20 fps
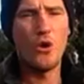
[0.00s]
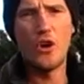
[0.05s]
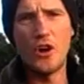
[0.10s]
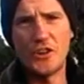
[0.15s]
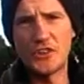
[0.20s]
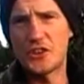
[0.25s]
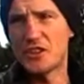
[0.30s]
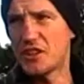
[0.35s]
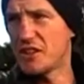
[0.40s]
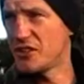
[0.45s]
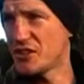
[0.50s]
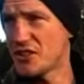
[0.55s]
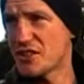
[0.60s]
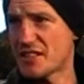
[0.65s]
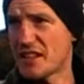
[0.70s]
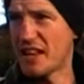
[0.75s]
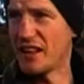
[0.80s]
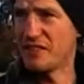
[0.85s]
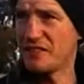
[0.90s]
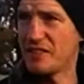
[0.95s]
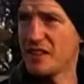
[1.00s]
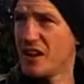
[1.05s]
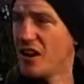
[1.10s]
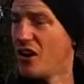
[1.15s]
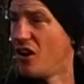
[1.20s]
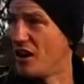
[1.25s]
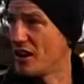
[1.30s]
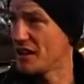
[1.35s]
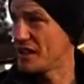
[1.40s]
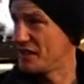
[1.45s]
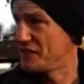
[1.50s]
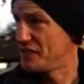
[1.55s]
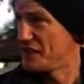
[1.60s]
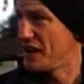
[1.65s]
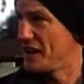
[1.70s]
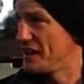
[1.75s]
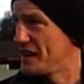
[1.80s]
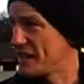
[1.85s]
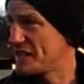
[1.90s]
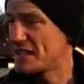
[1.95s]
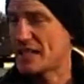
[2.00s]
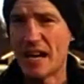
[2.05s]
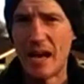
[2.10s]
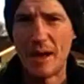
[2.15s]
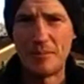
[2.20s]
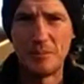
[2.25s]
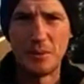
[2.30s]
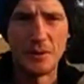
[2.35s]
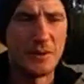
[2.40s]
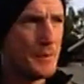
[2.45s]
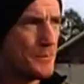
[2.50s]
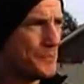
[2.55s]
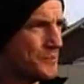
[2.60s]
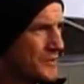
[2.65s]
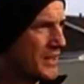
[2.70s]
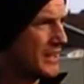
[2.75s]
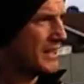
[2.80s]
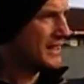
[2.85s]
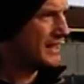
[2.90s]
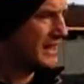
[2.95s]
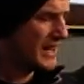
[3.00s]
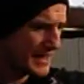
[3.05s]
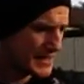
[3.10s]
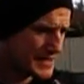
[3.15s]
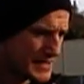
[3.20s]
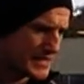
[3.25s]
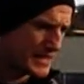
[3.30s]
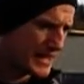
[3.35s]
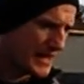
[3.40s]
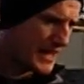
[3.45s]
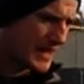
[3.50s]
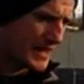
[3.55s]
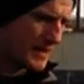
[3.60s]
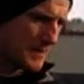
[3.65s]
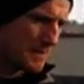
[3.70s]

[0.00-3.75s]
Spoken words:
other than yourself. I'll give you an example. Let's say